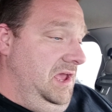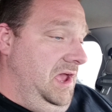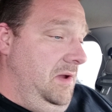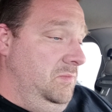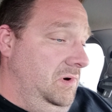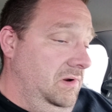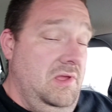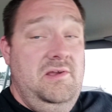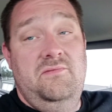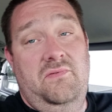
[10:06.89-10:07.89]
We're
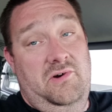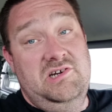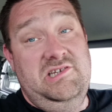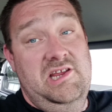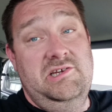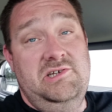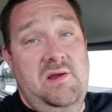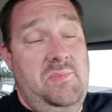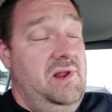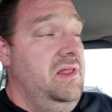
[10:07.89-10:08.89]
looking for our station
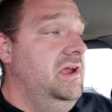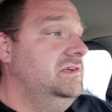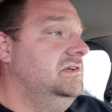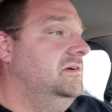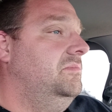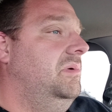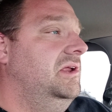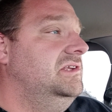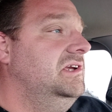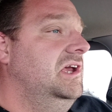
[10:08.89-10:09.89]
up in Alaska,
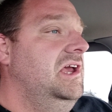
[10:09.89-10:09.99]
but